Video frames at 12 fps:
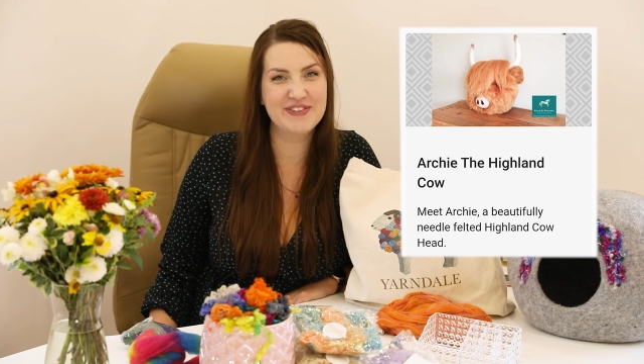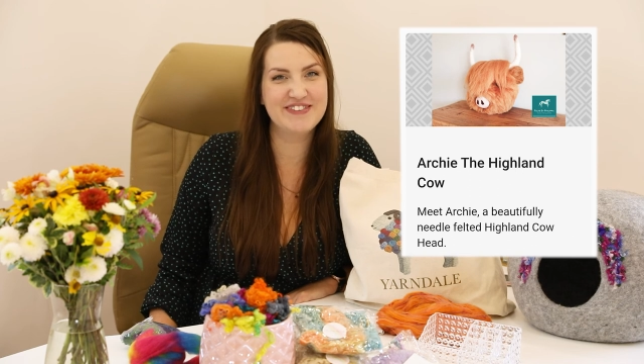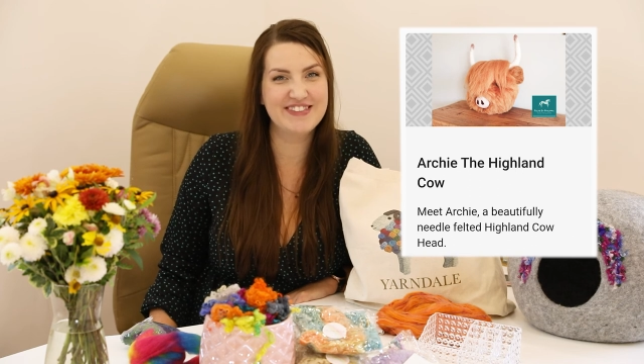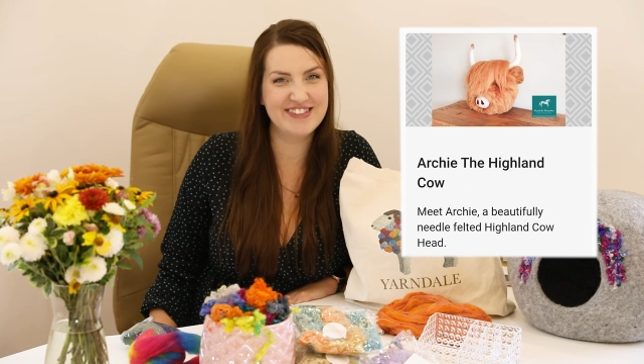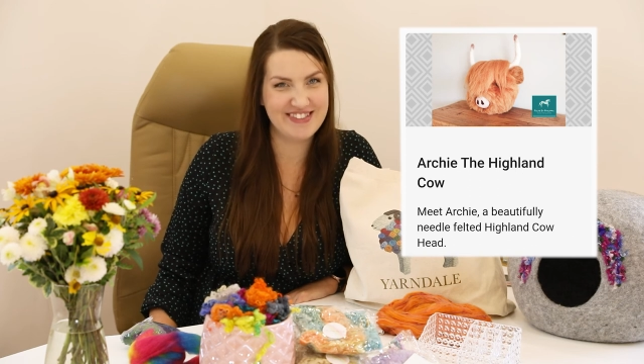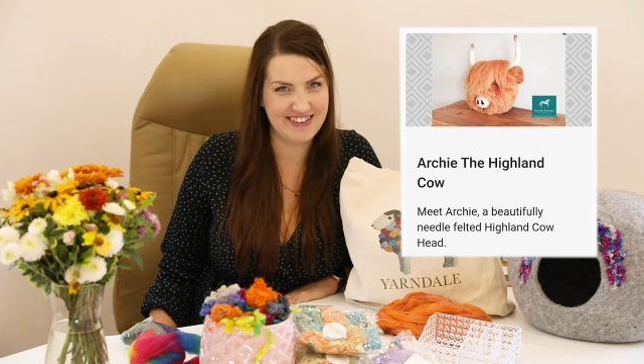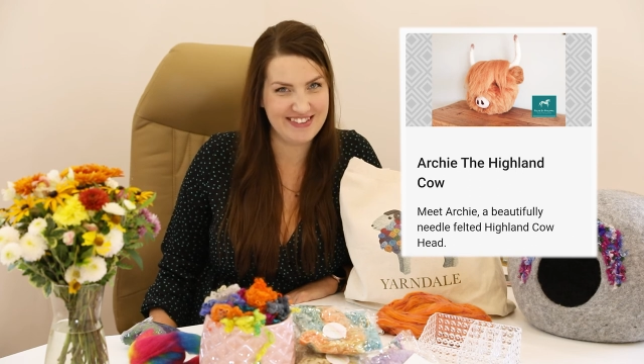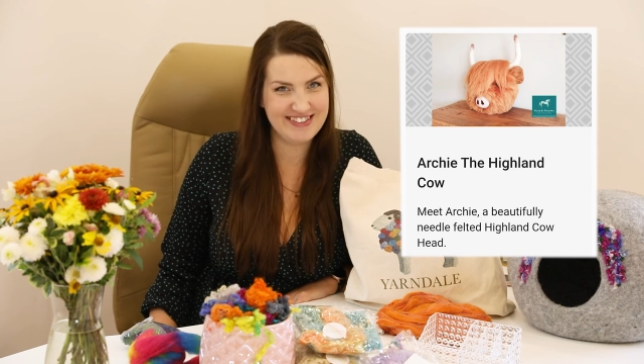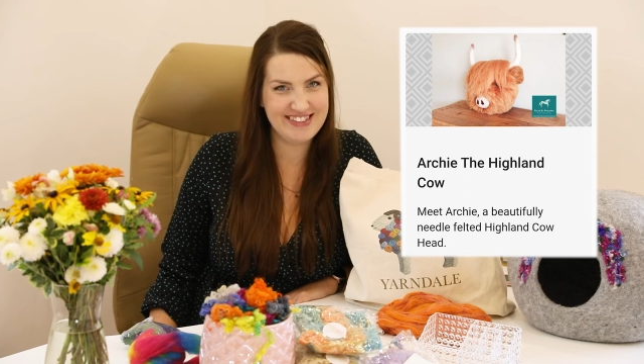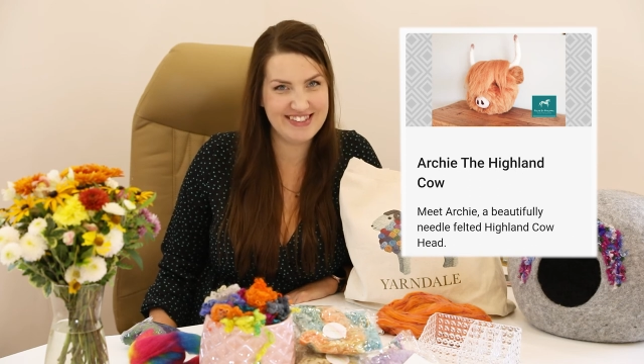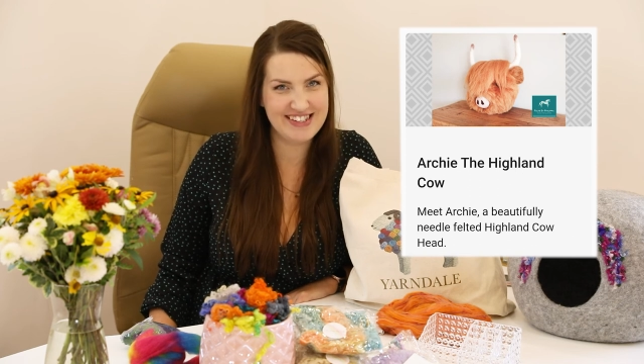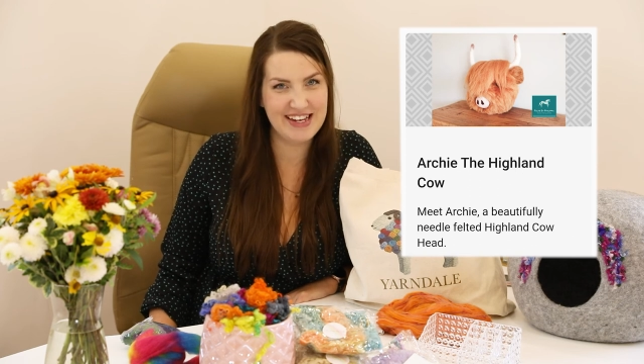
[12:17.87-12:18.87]

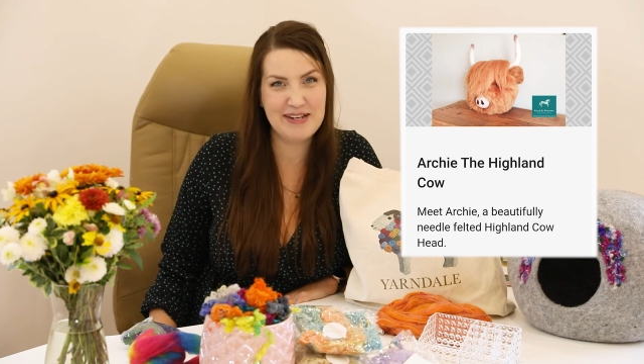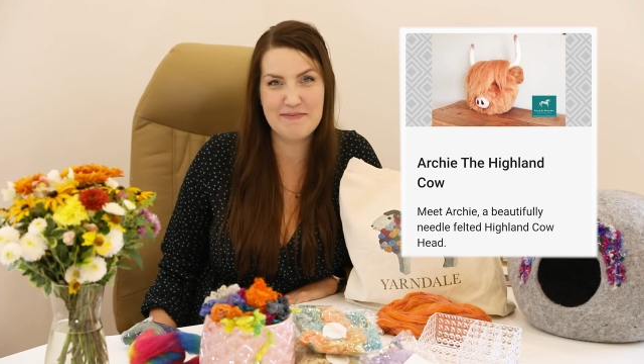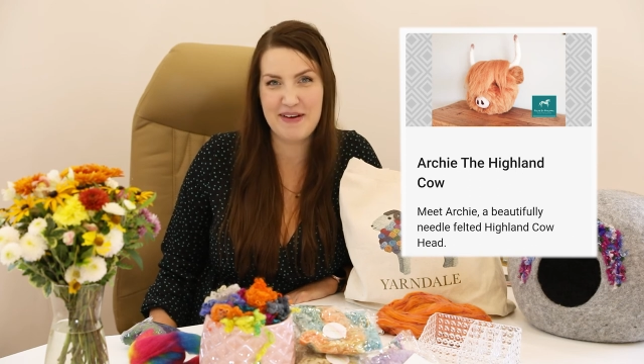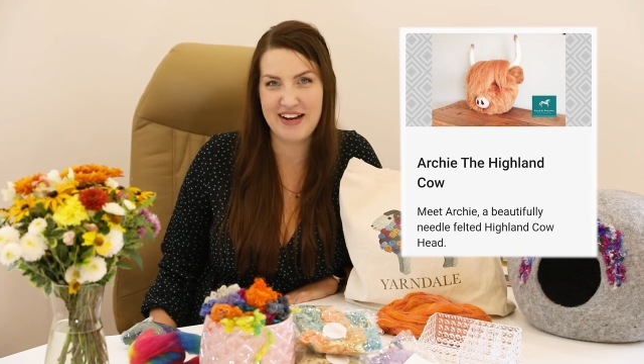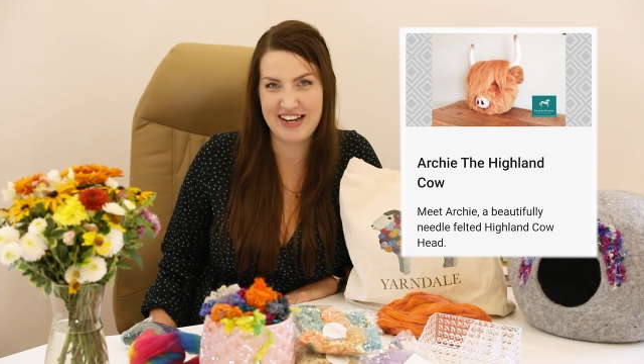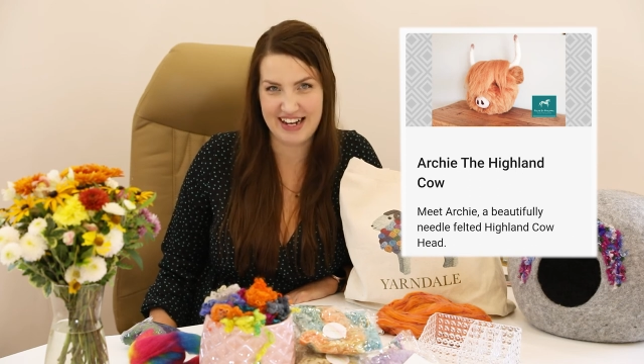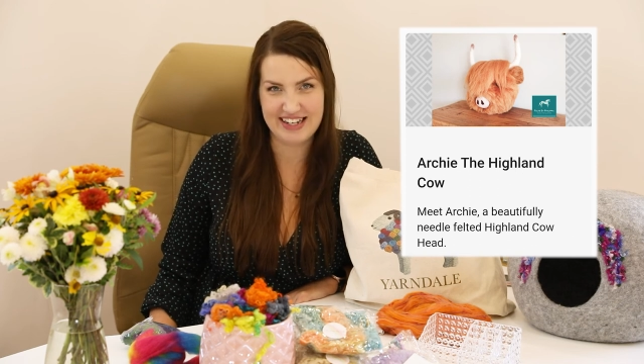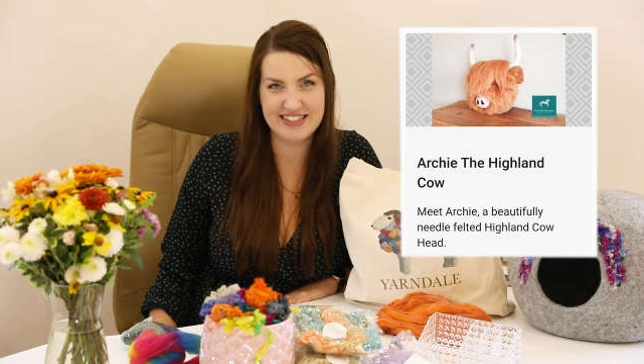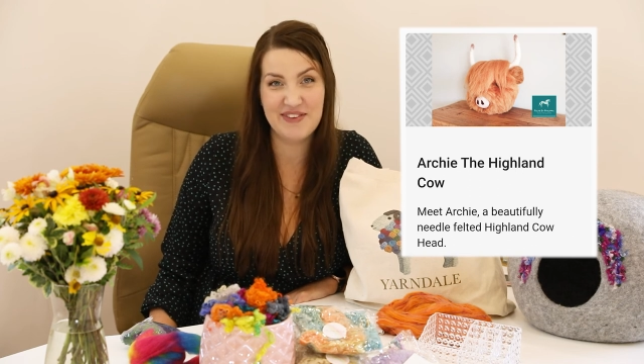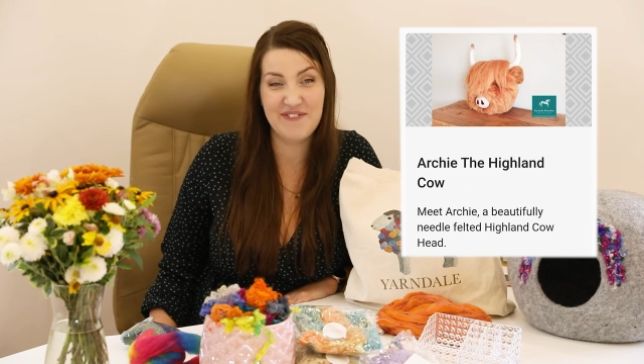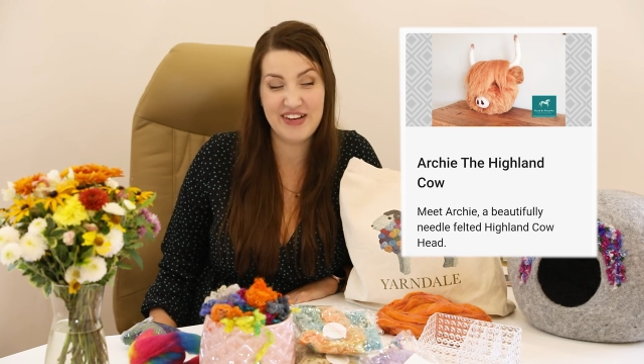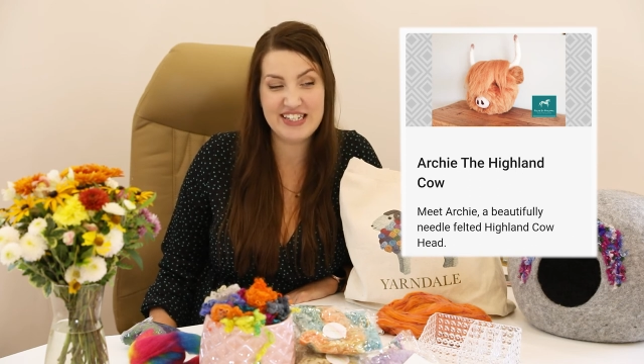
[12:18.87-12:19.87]
results in my next
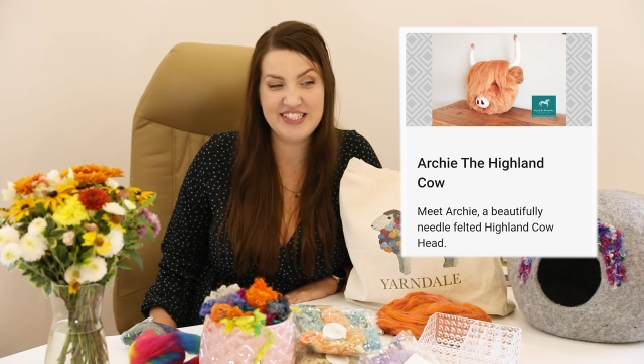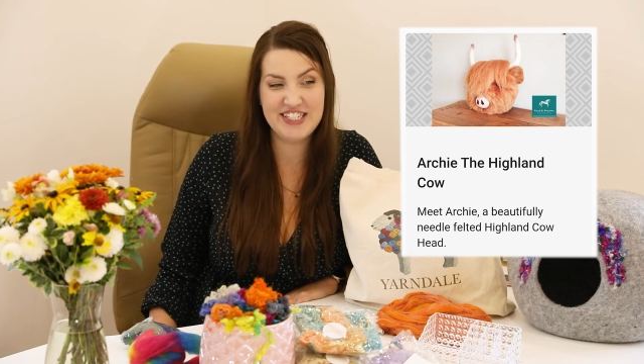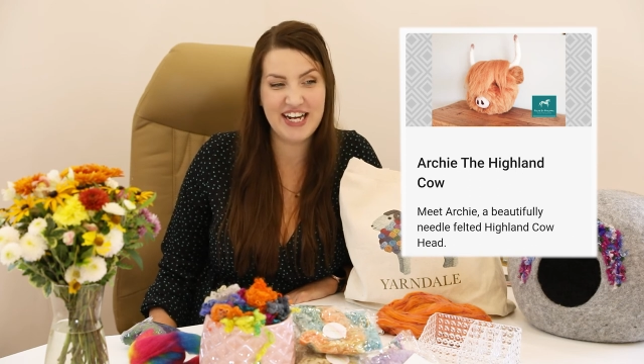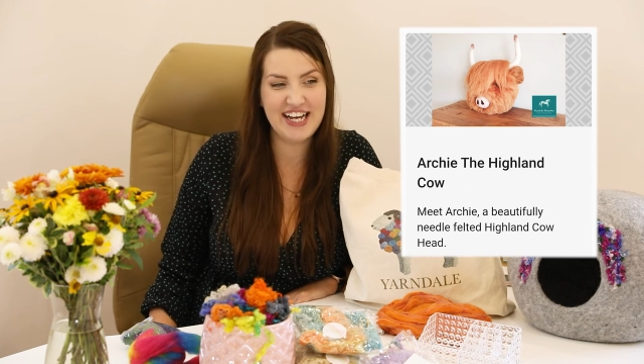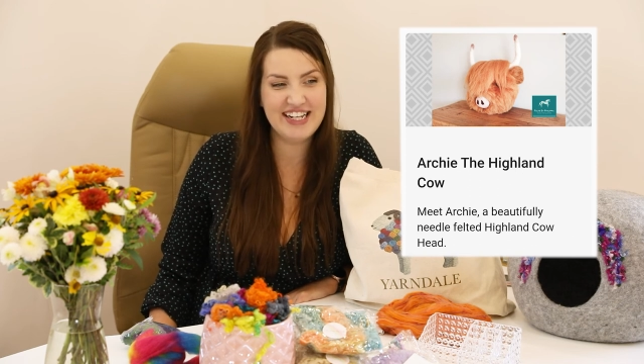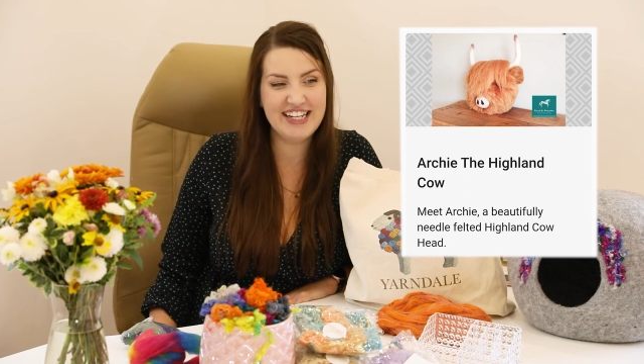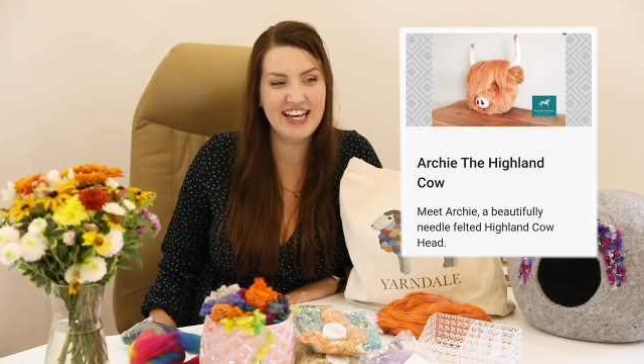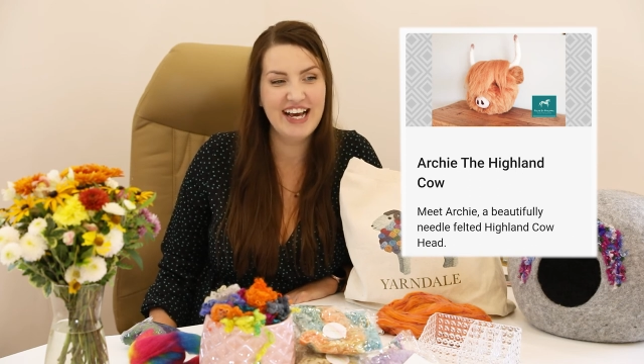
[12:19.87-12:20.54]
felt chat.